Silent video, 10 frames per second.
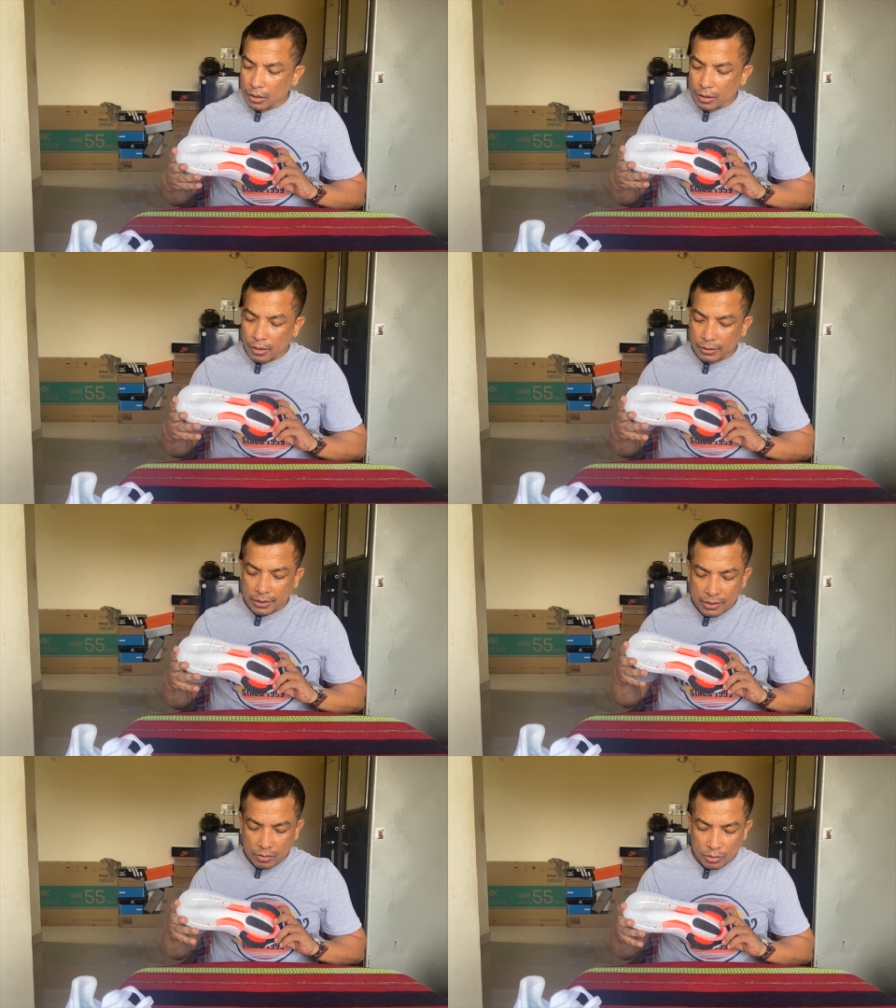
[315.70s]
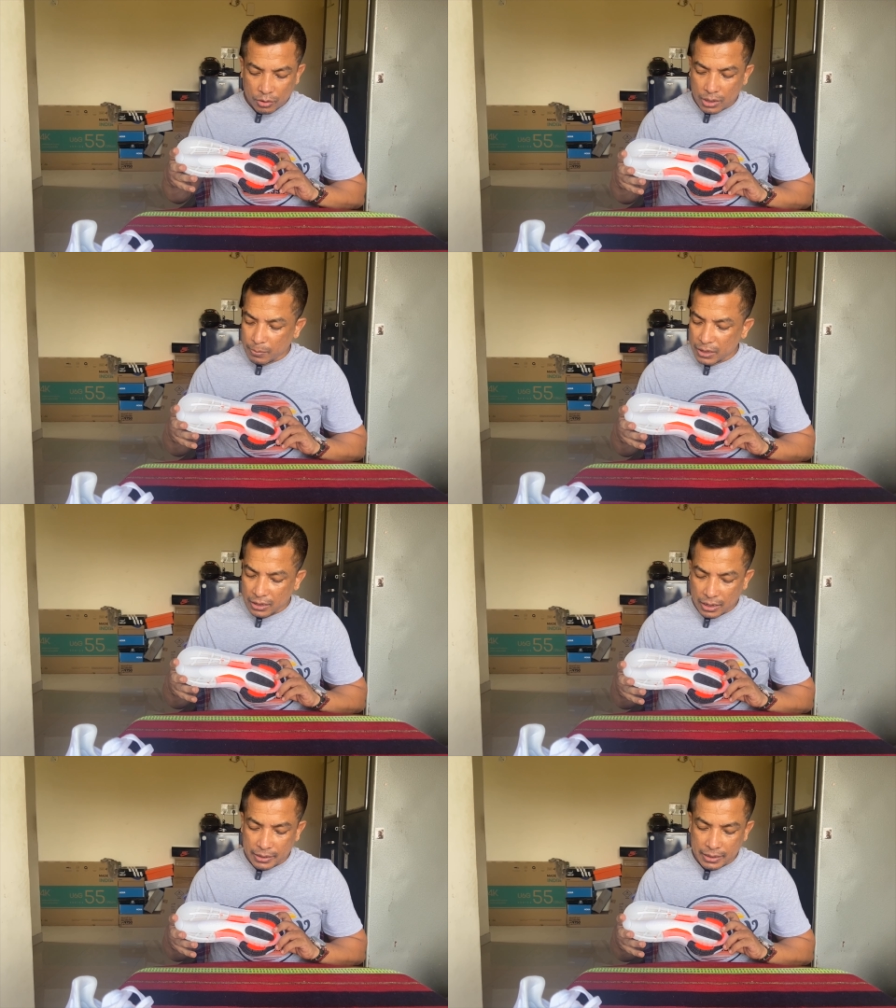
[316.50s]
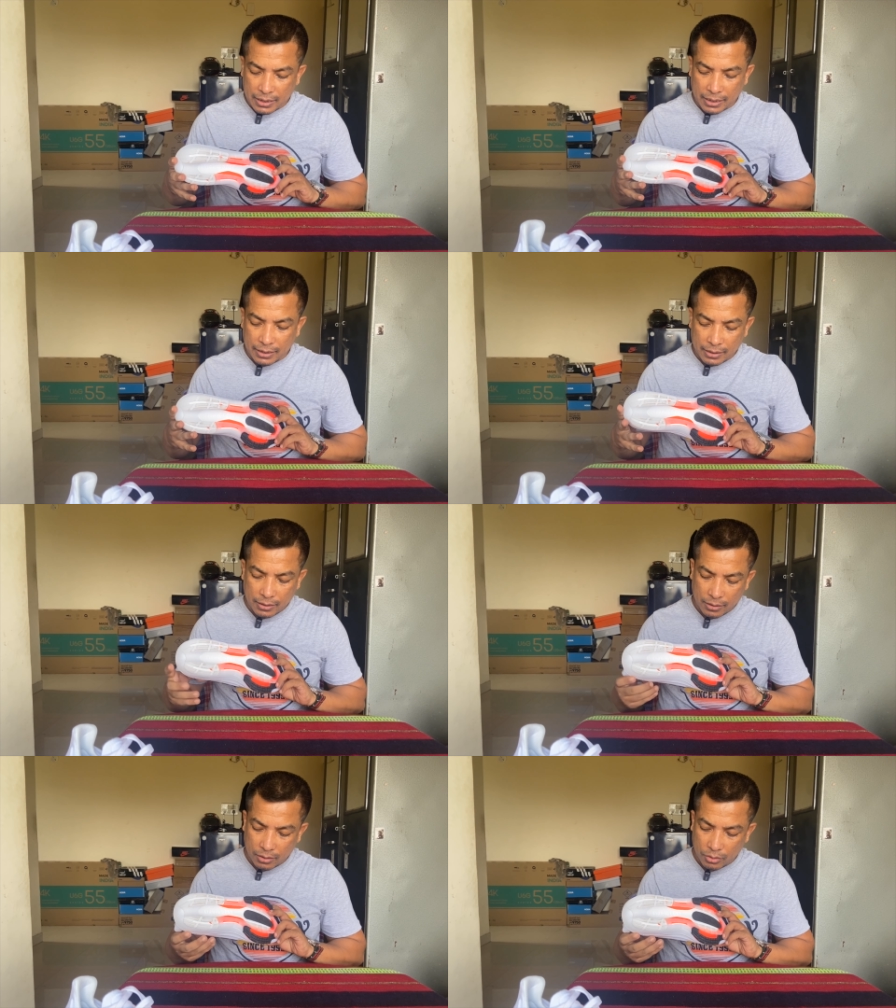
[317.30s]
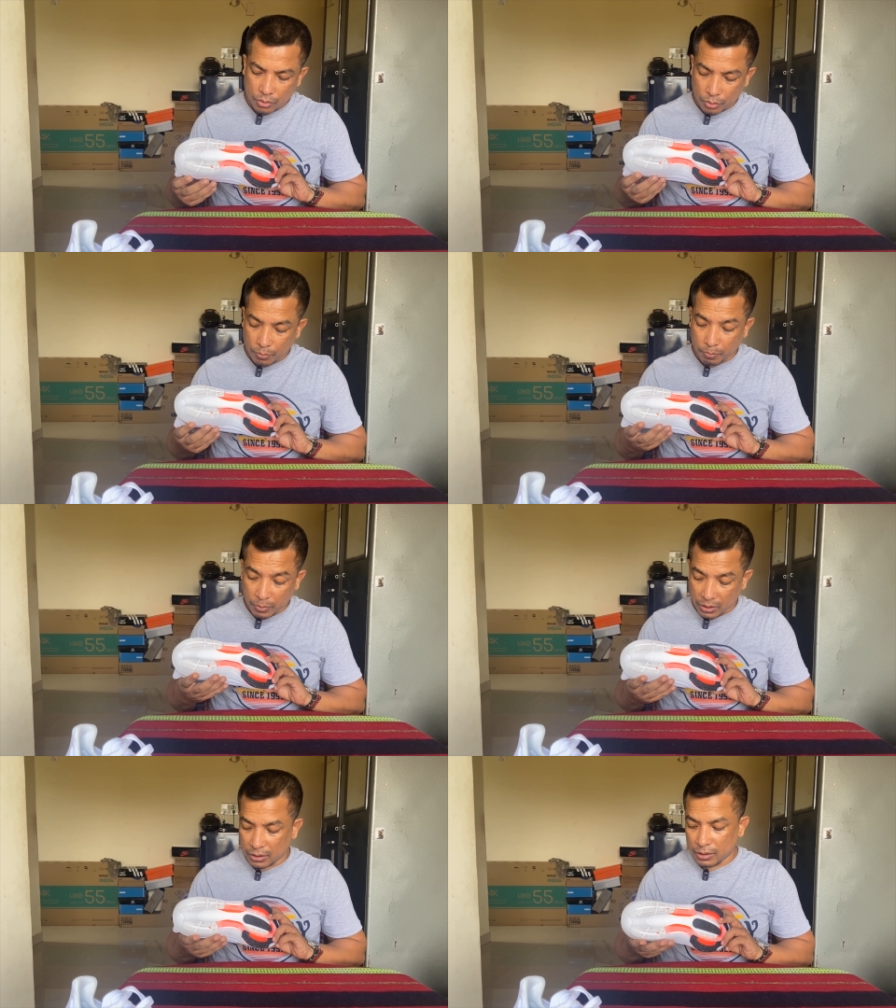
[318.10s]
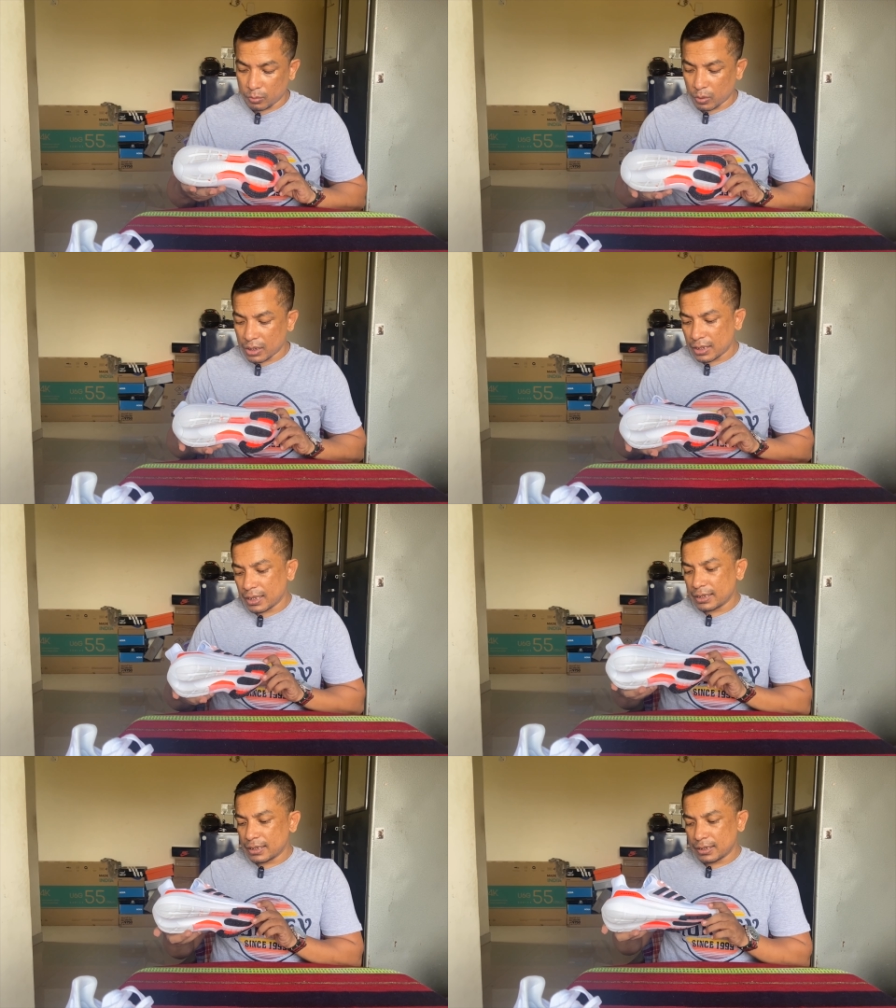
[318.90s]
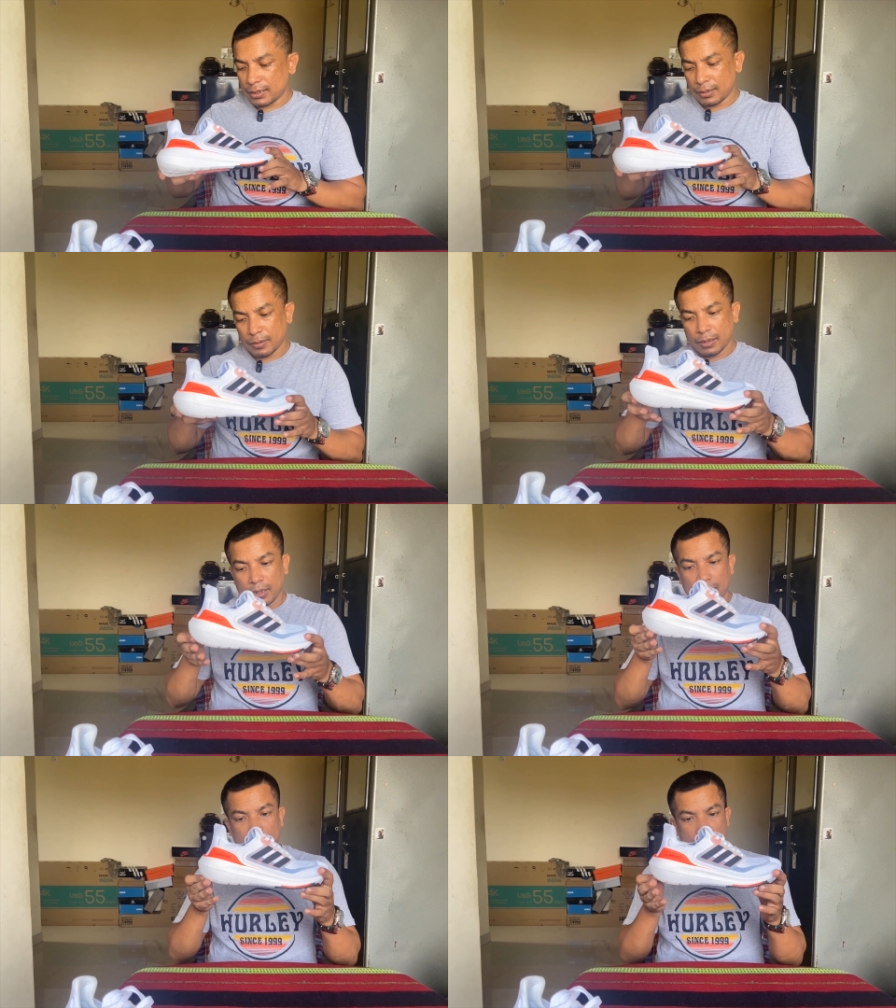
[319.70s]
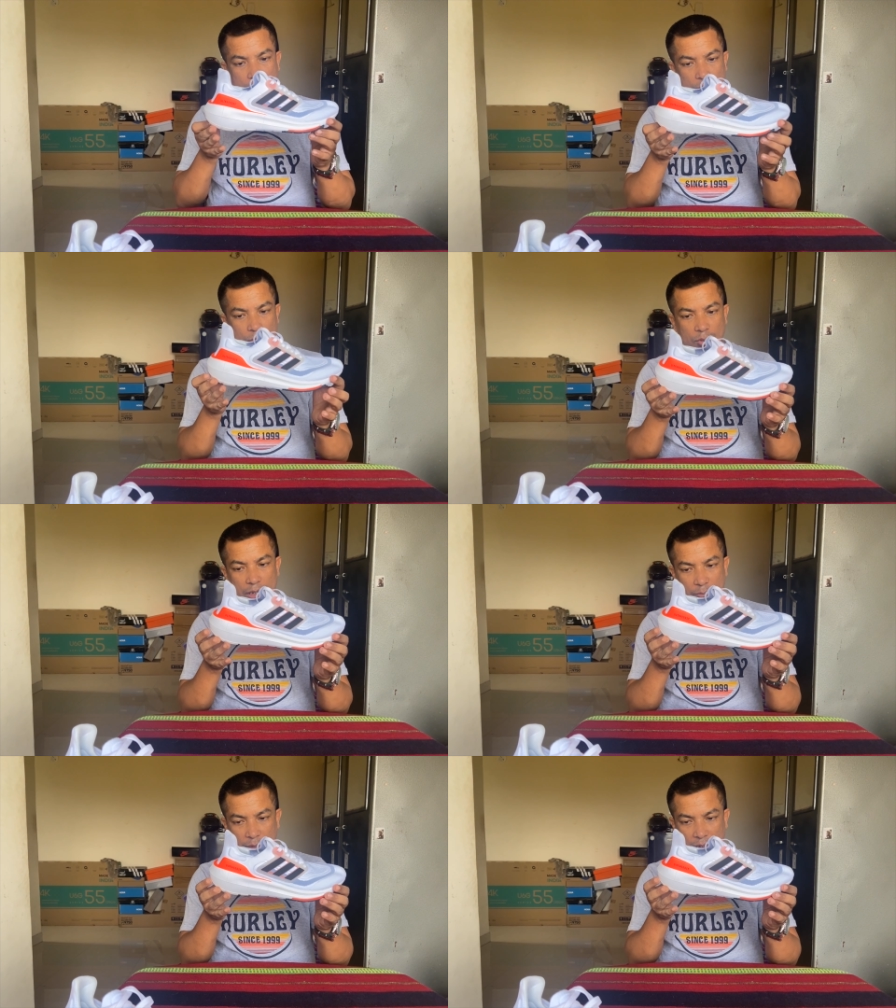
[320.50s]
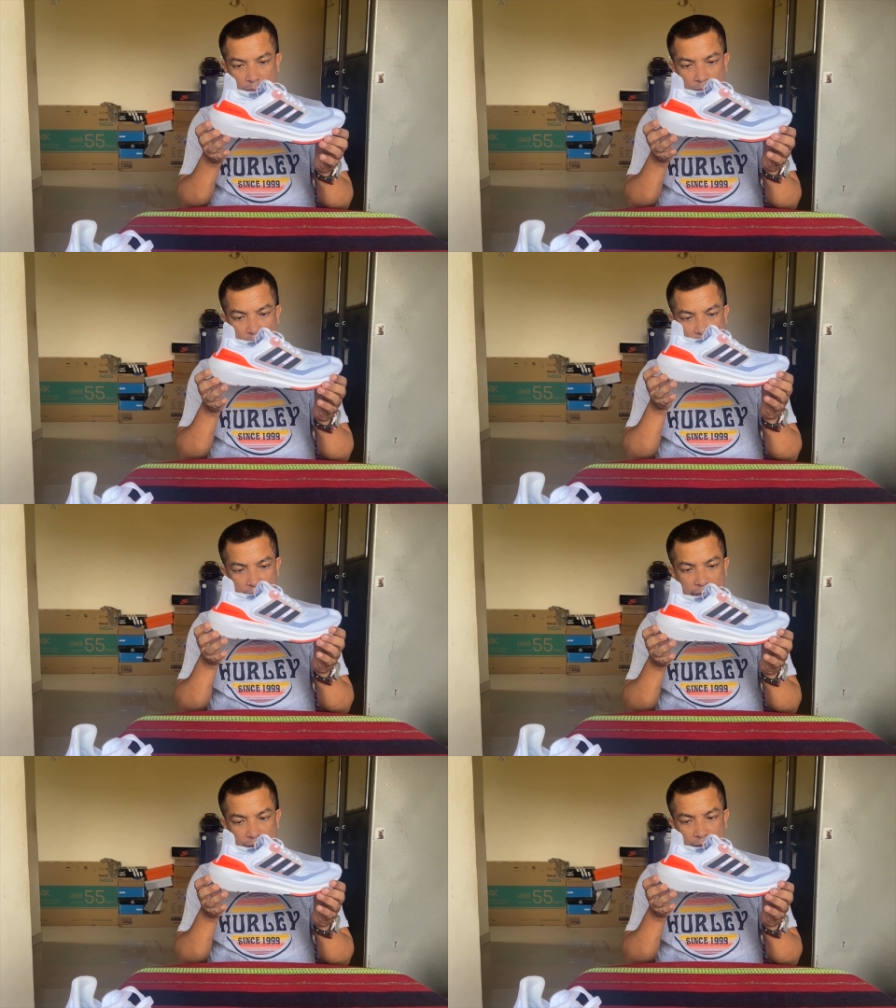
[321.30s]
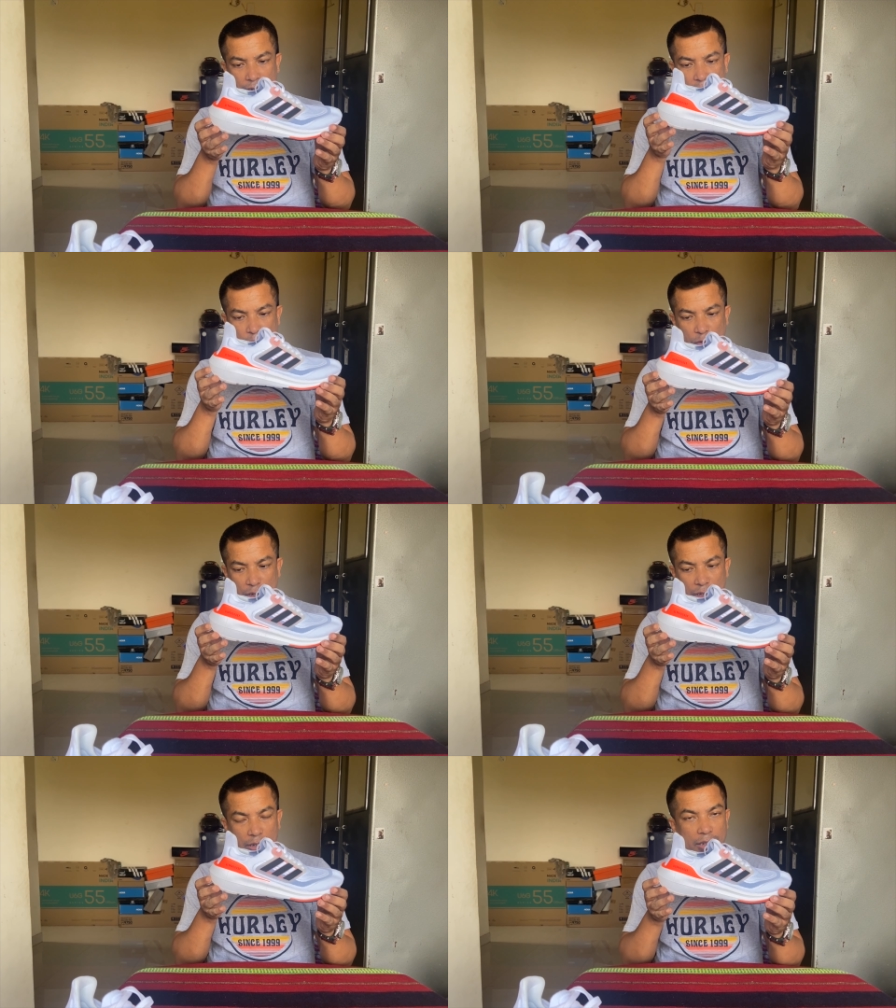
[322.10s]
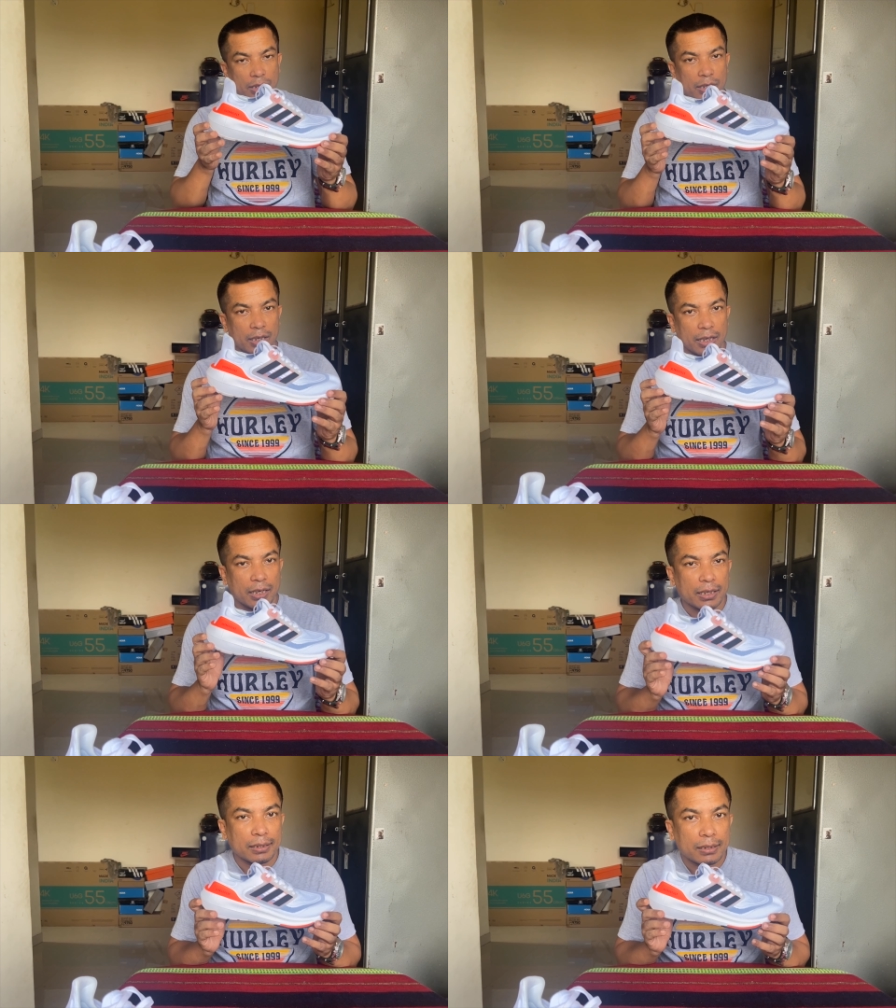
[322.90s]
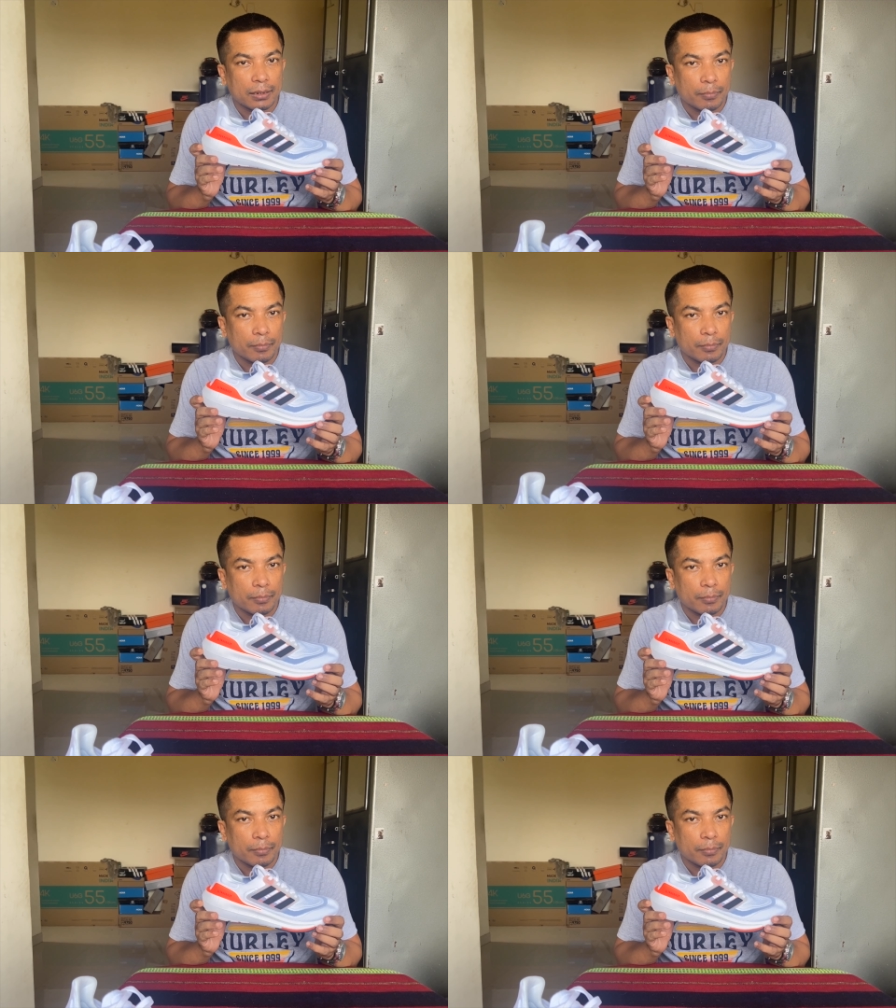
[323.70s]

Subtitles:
That is also something I didn't like. So, but what I like is the shoe has become slicker, smaller, and